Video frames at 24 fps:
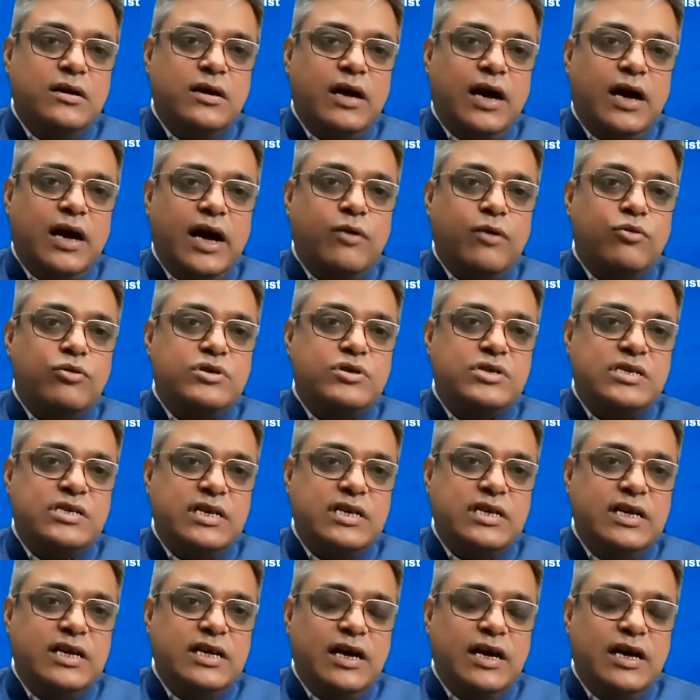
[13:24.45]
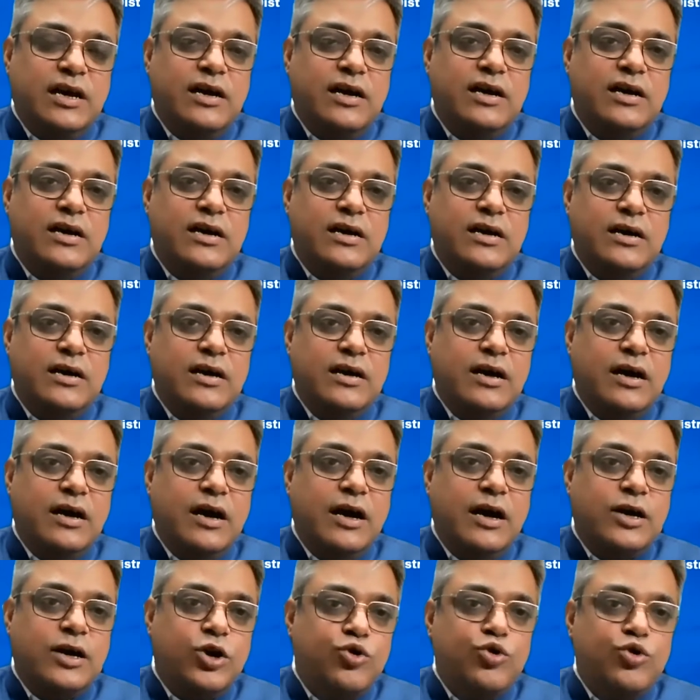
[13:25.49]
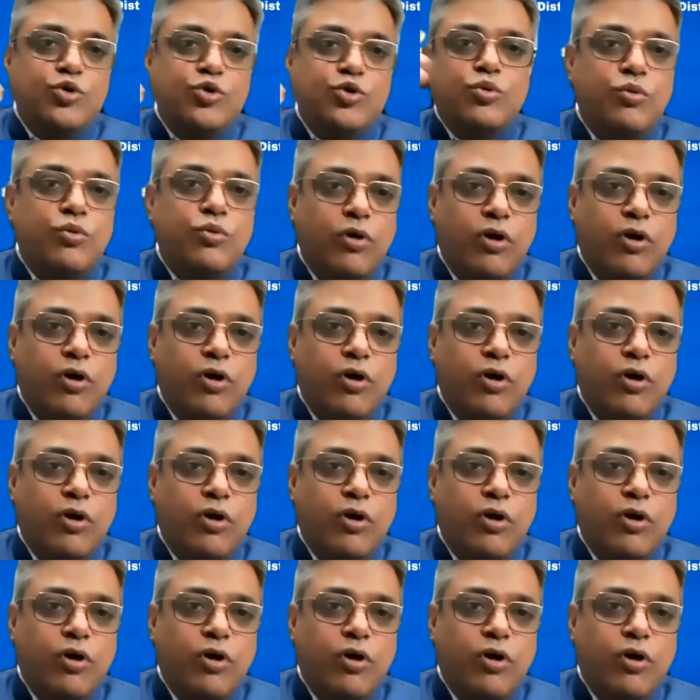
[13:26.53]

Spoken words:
I could see a queue